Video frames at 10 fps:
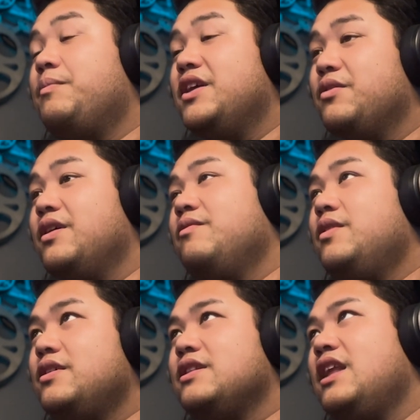by the
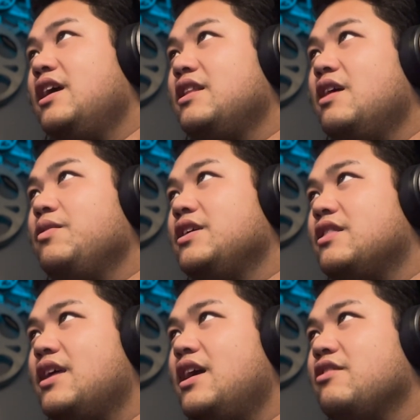well, not really
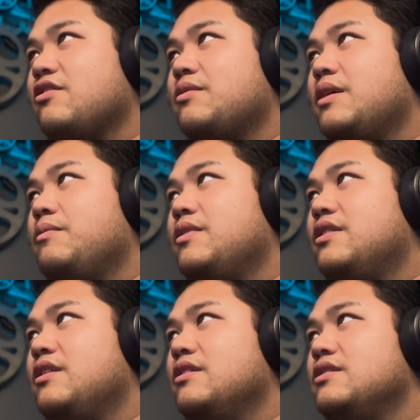that. It's just like
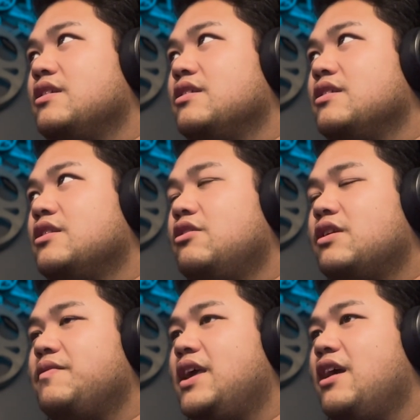the look
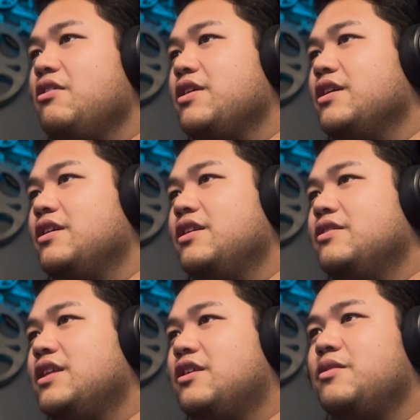of the area.
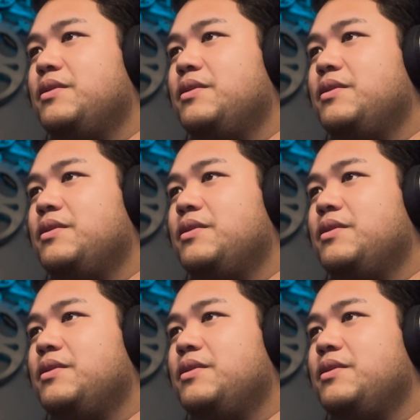Like it could be